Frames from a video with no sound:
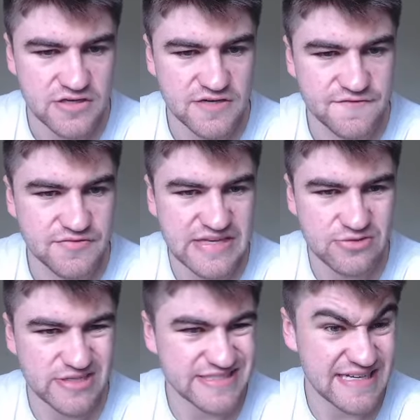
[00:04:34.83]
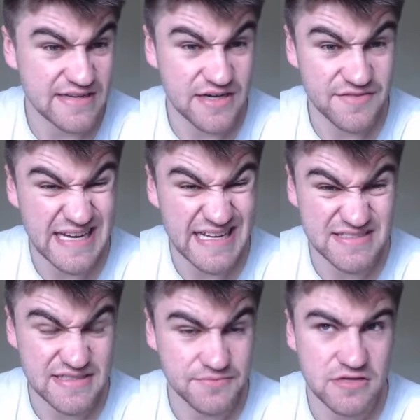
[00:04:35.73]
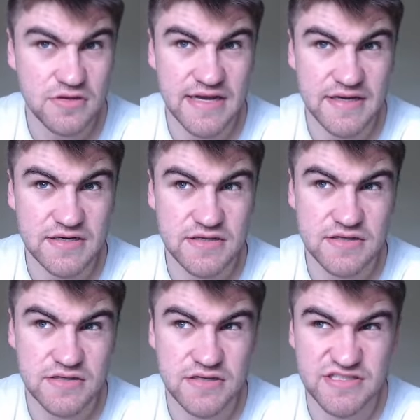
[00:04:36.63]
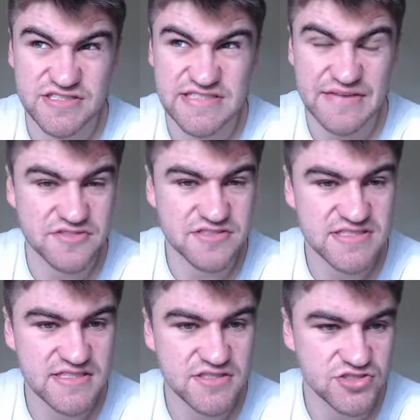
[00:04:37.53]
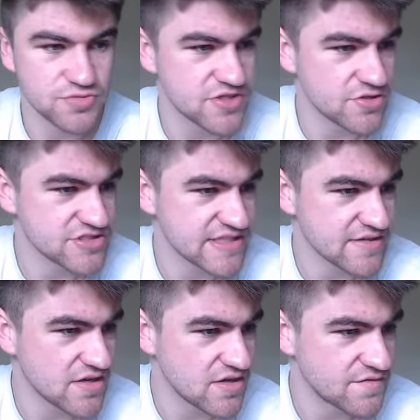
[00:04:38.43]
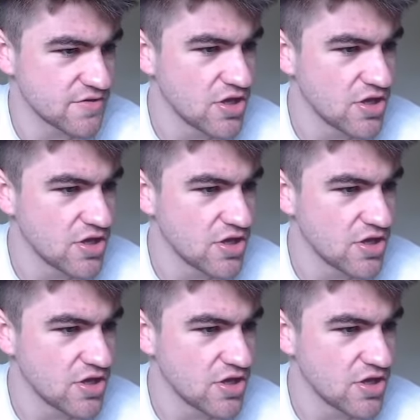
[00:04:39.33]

A 51 second half, he had something like a 70 Supercoach second half.